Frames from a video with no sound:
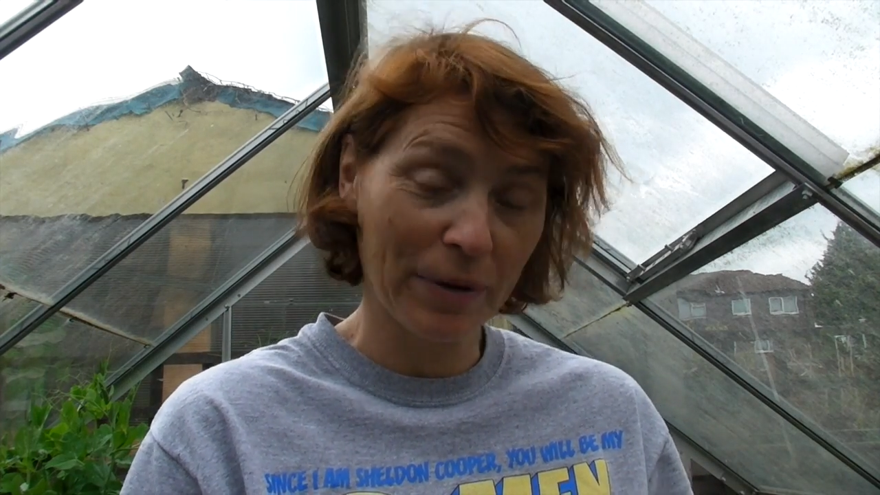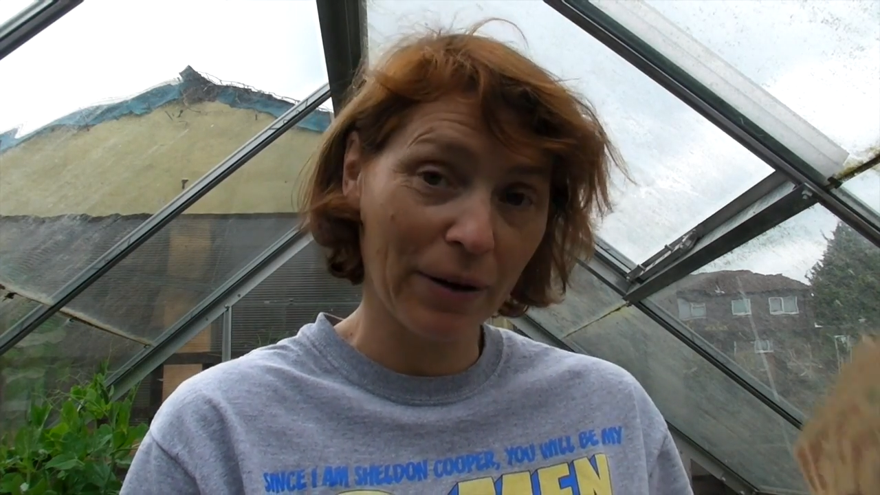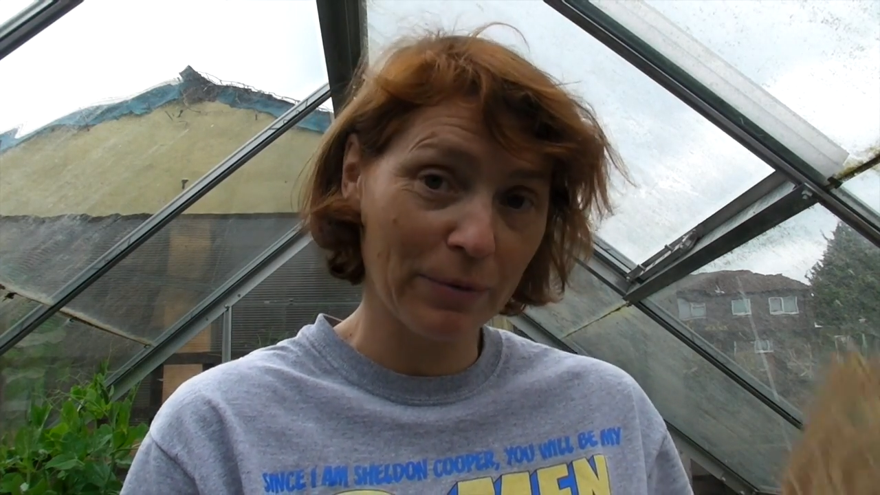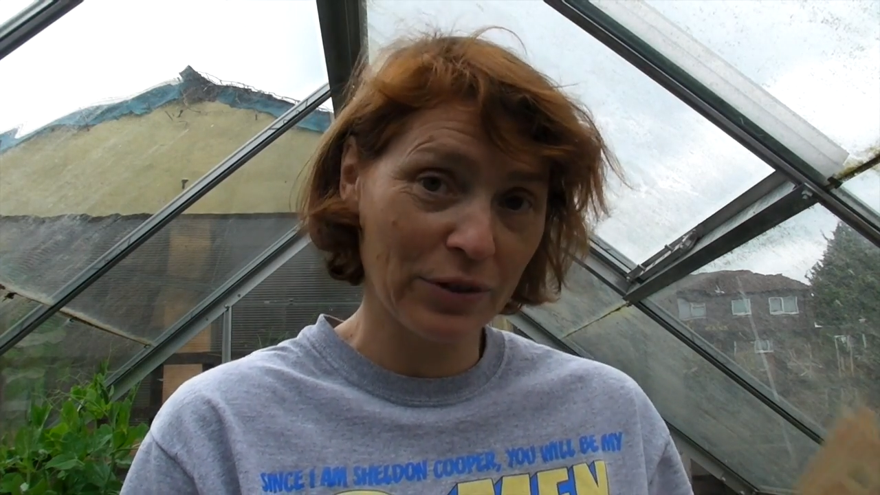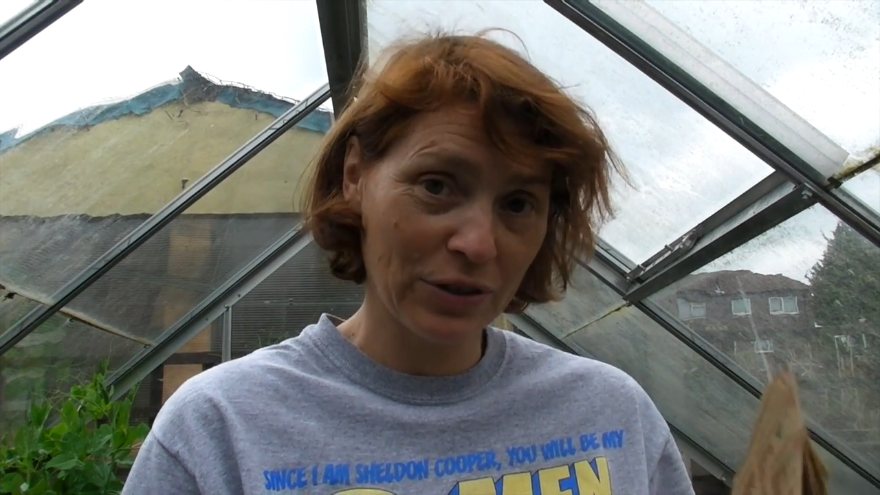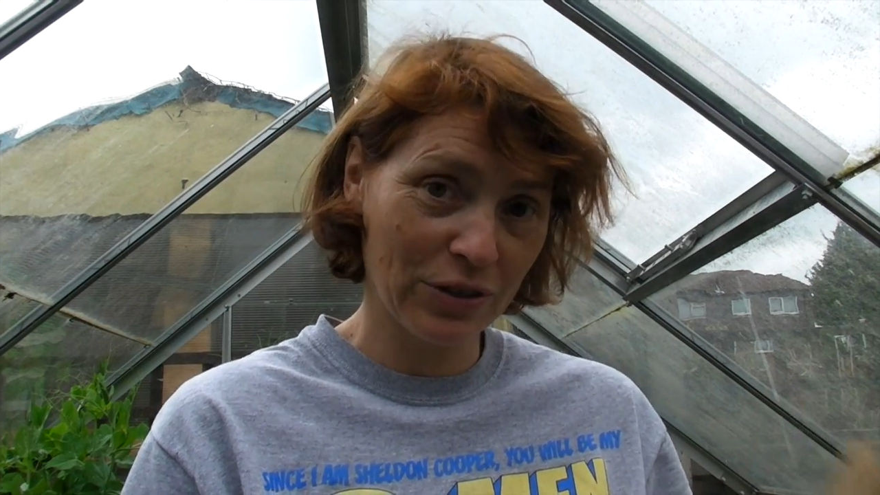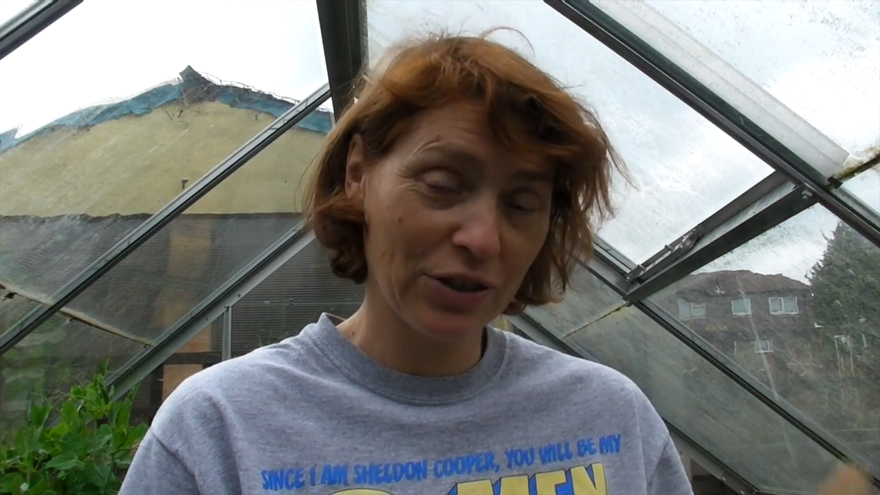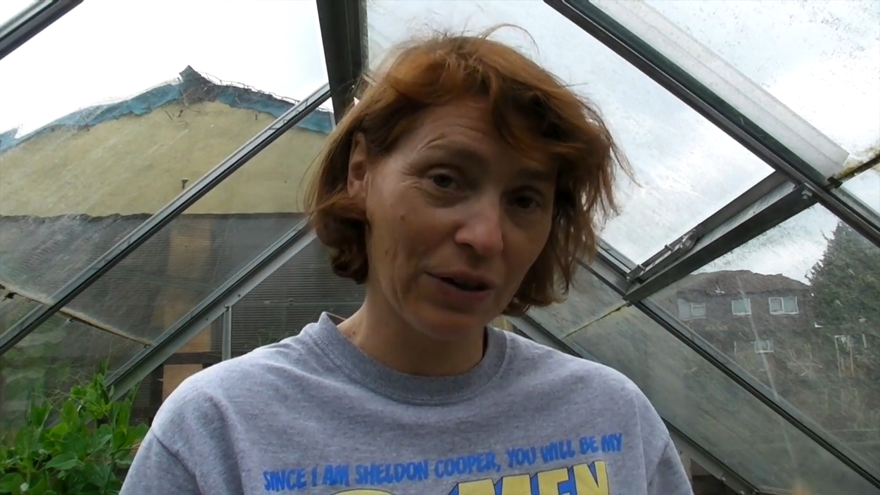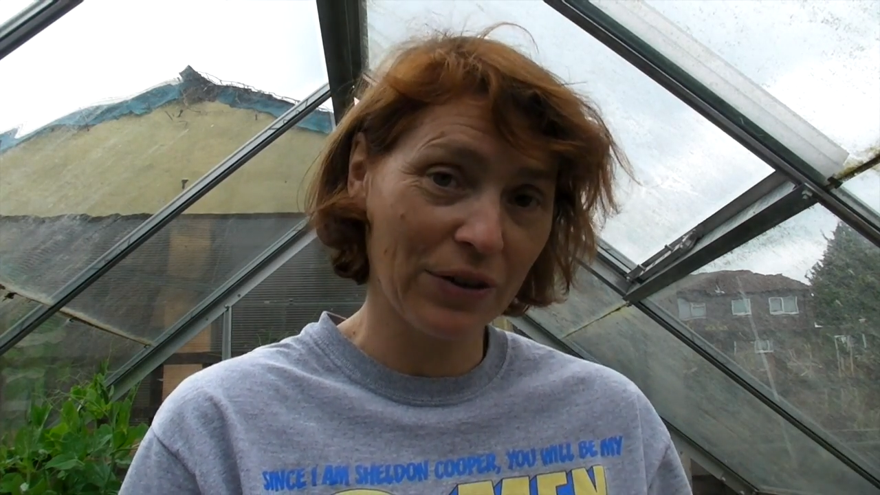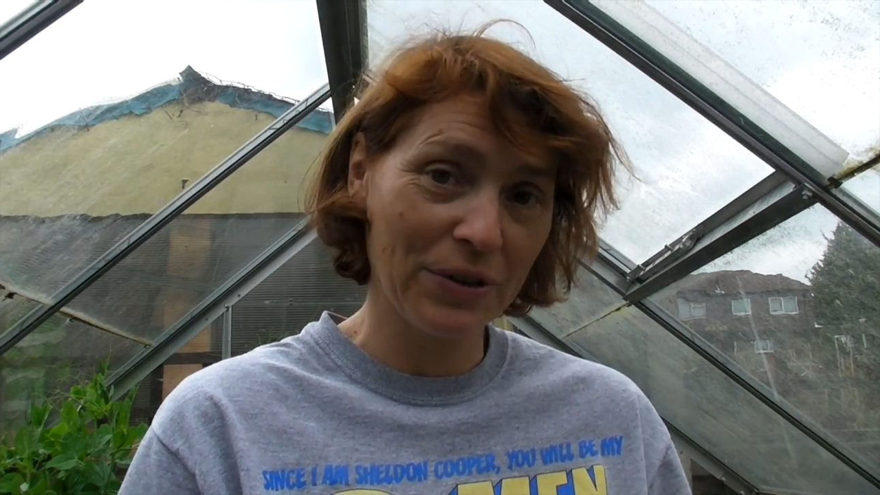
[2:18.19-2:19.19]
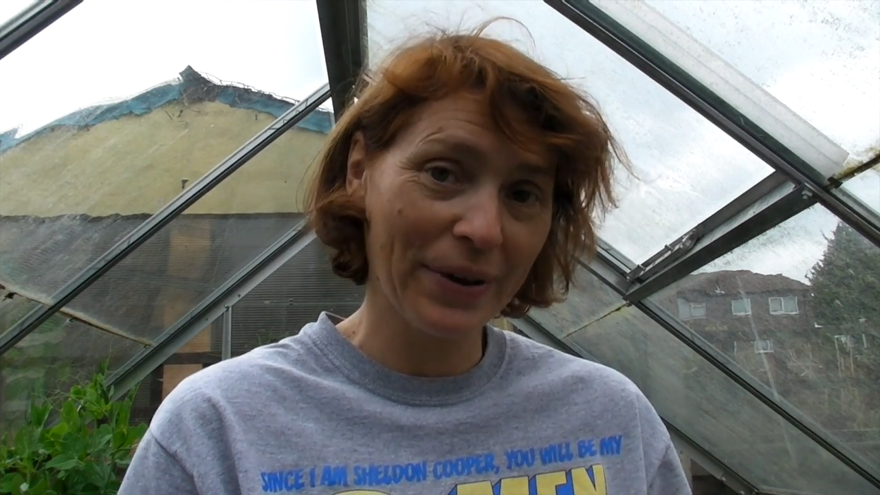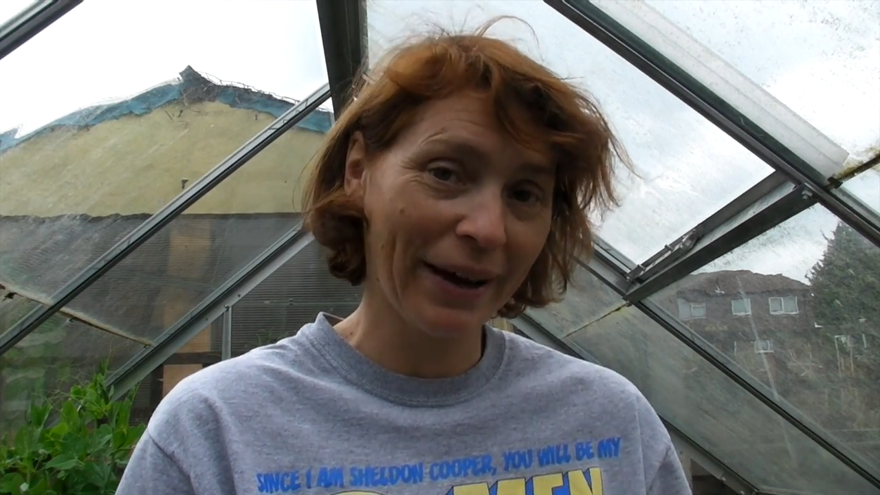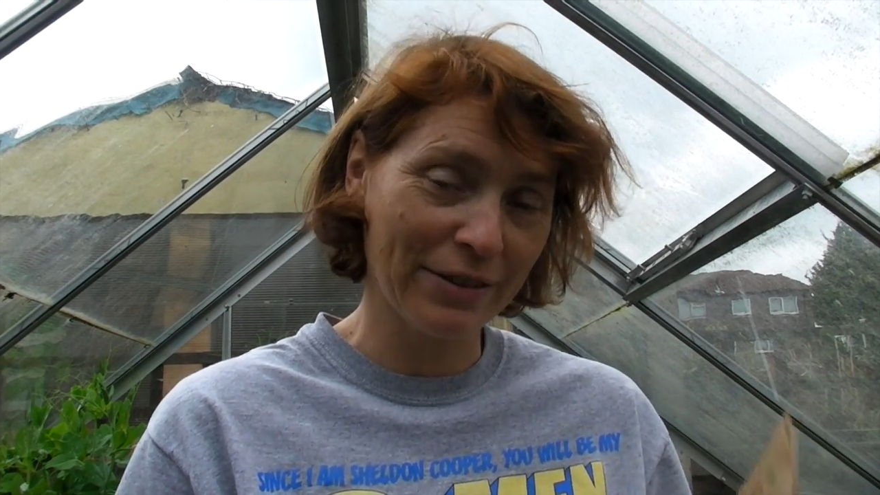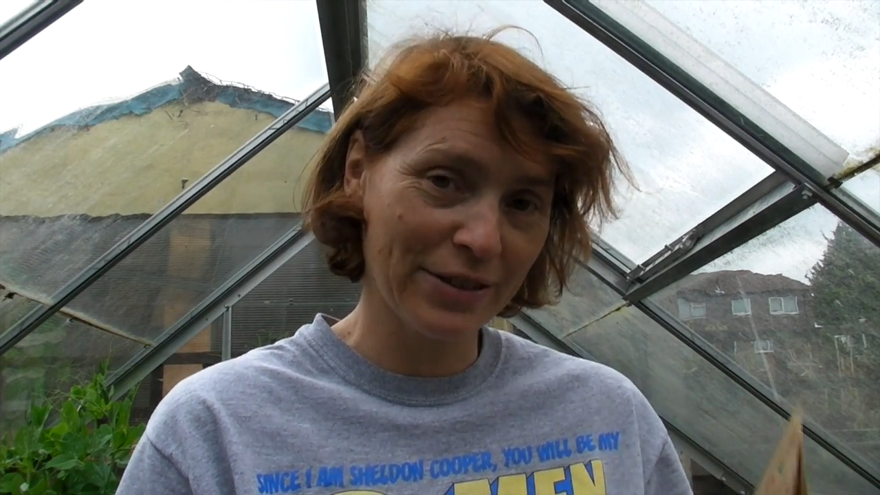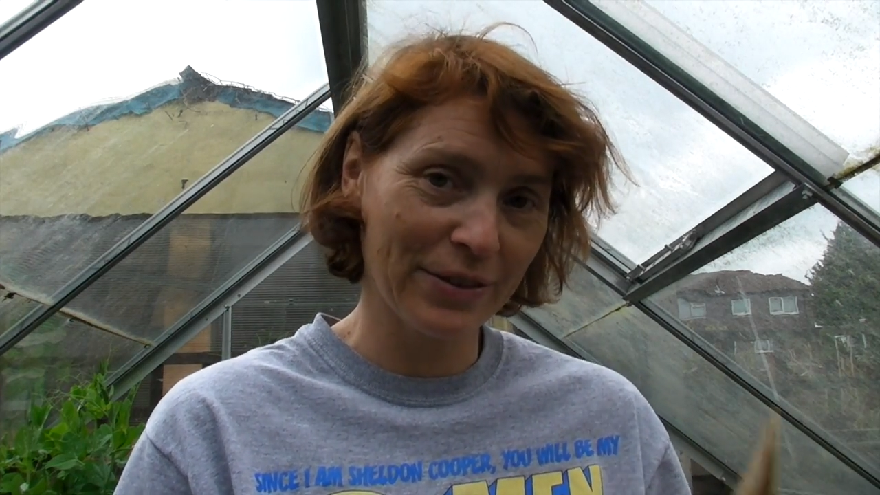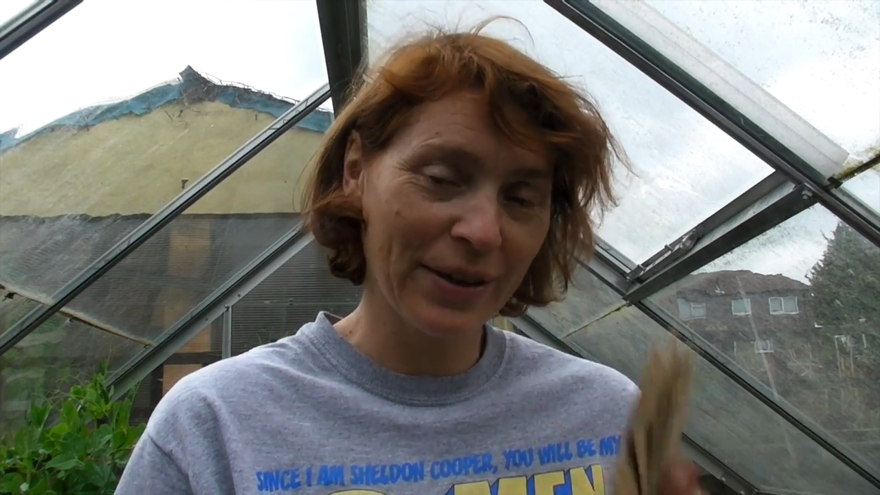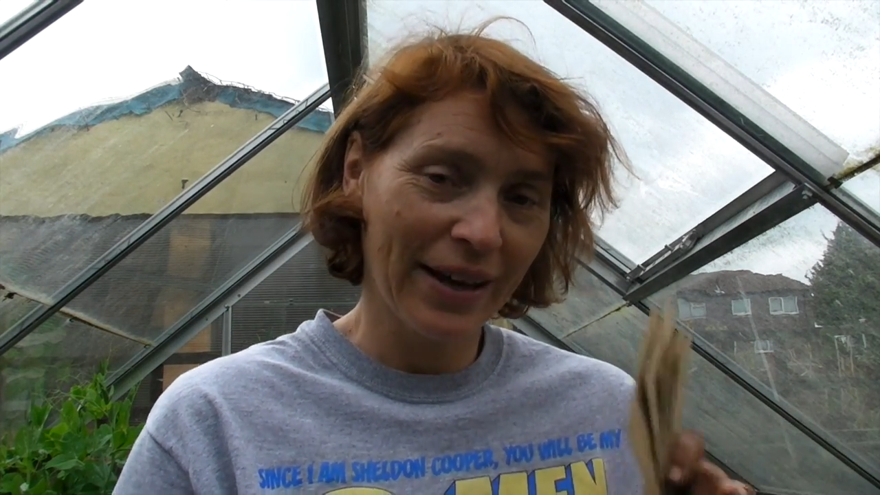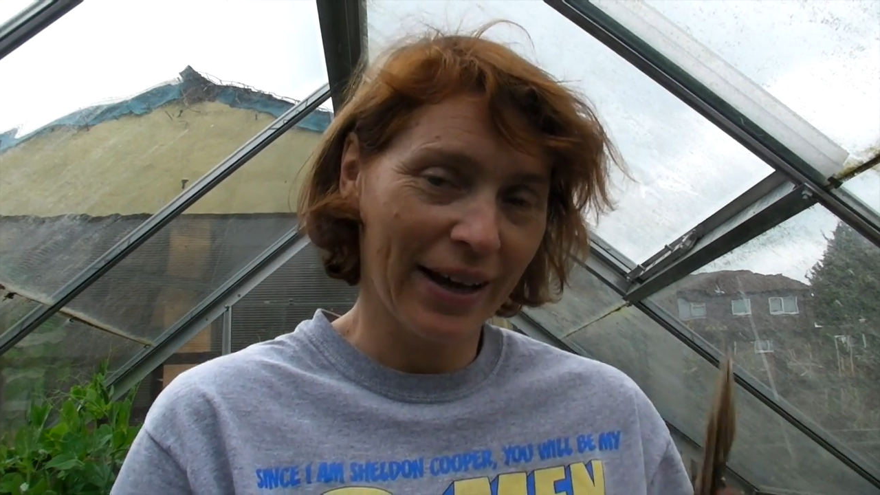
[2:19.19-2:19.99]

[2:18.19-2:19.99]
But I will just show you how to